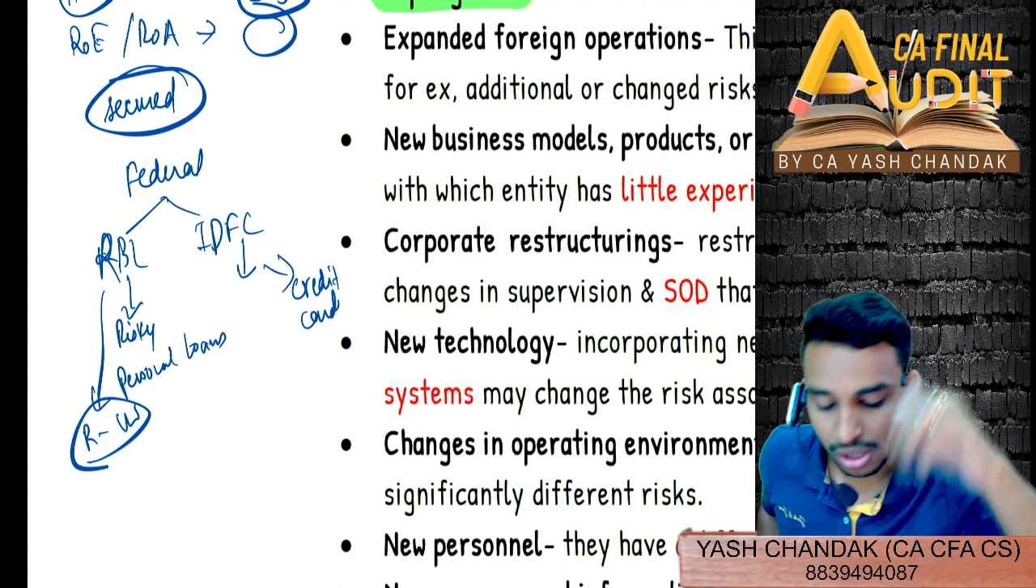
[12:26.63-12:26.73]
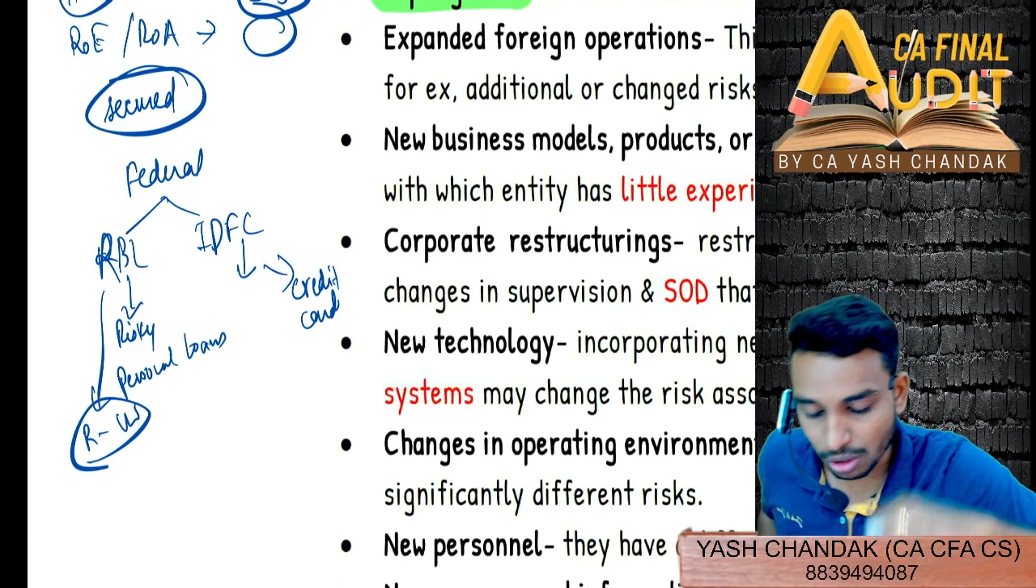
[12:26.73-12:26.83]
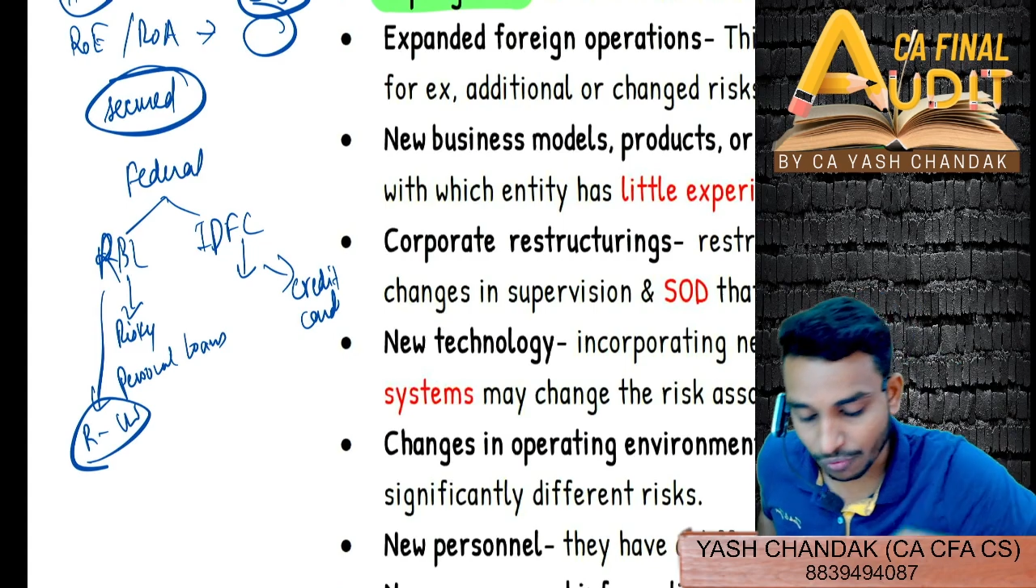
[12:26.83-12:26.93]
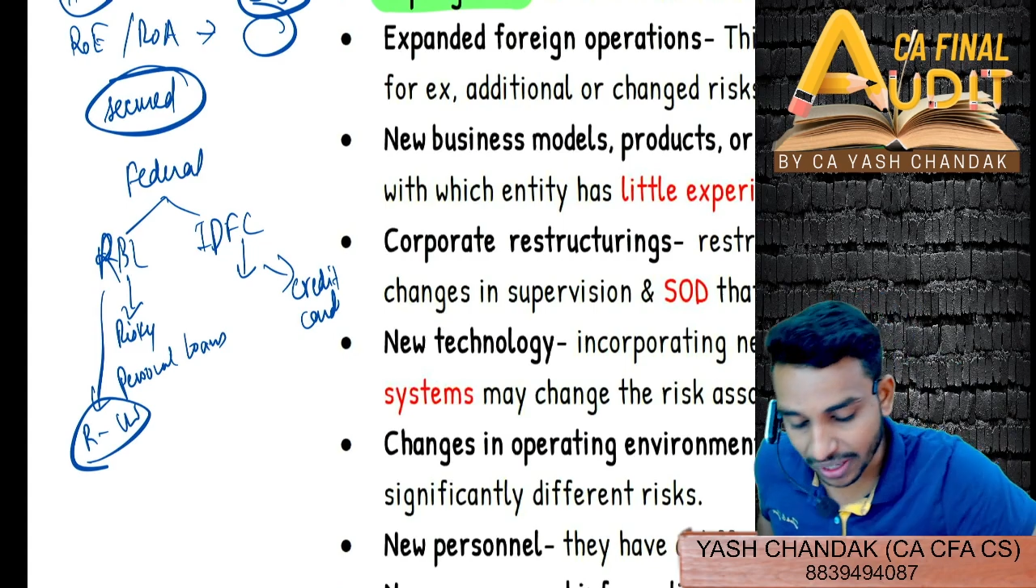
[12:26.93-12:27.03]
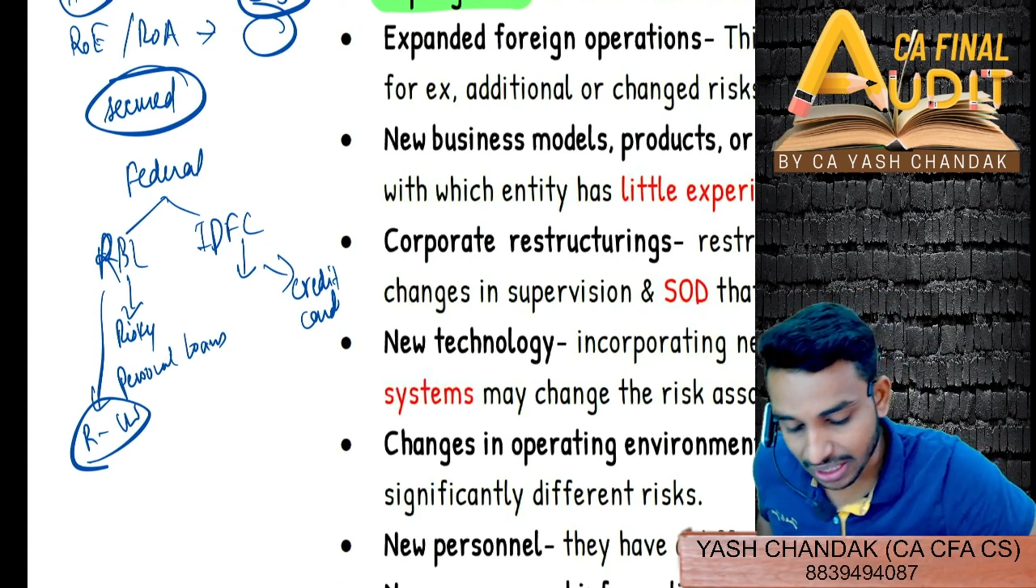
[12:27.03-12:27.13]

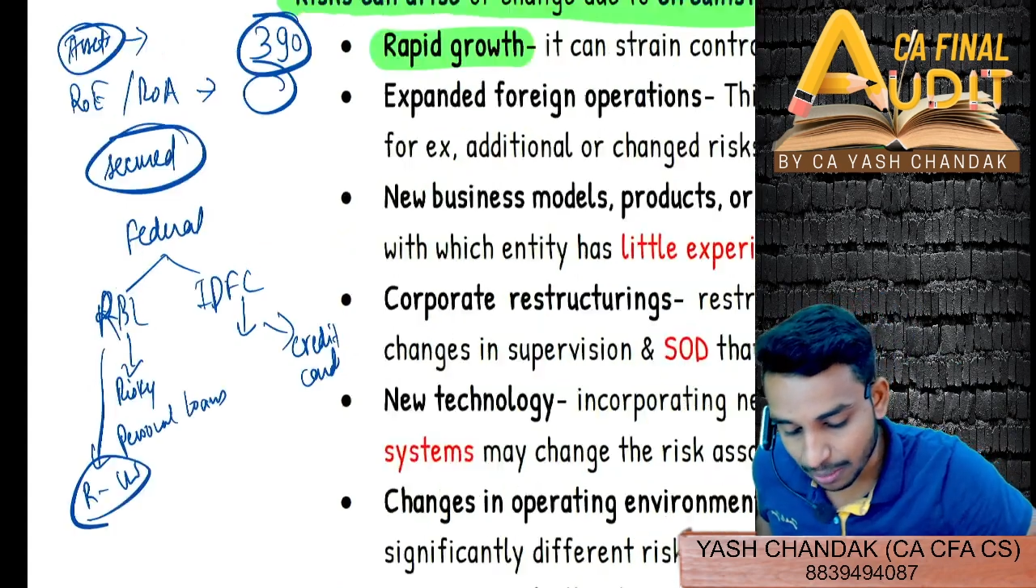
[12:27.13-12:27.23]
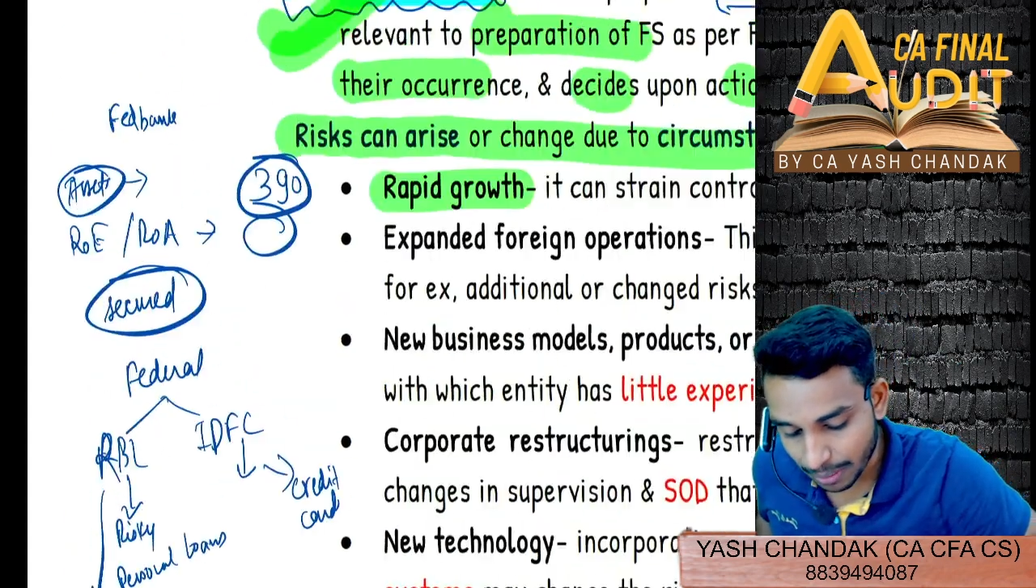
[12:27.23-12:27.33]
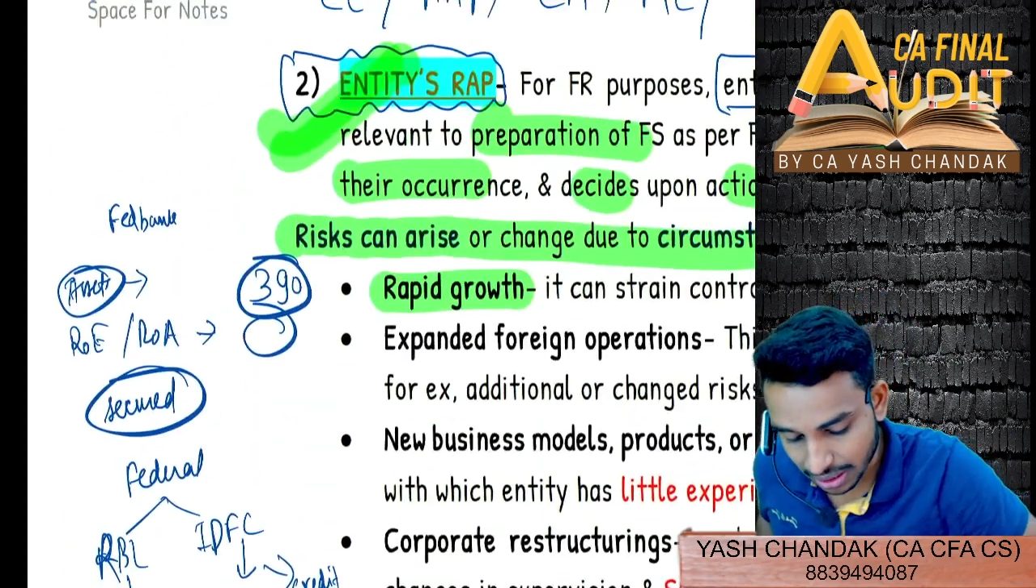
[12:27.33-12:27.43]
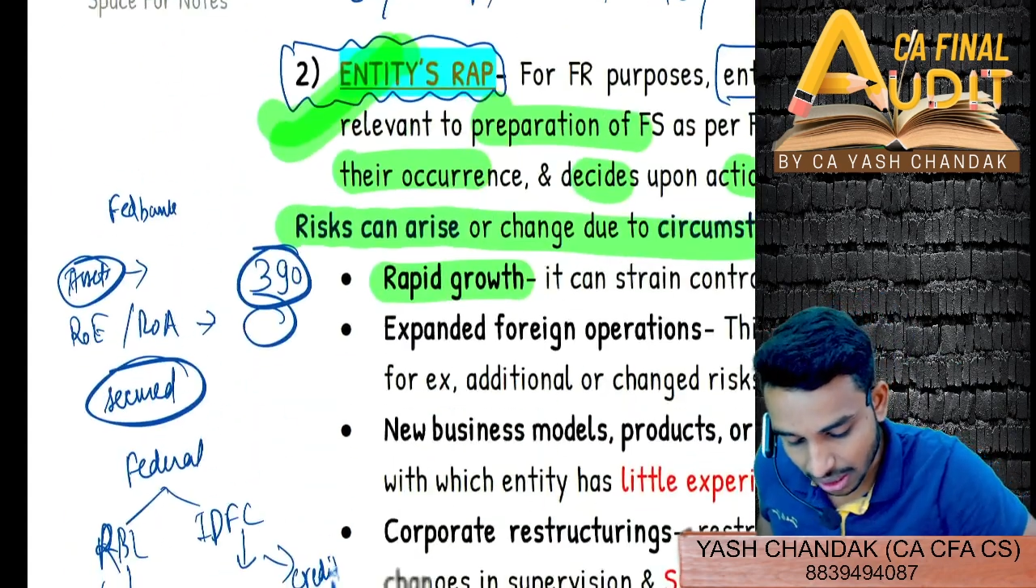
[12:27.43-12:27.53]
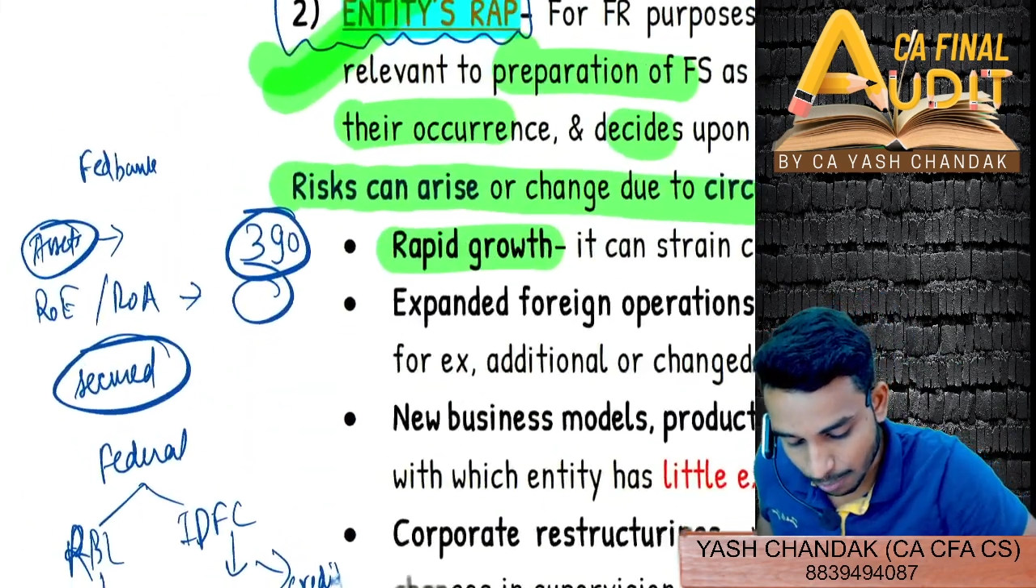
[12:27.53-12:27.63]
So Federal Bank, the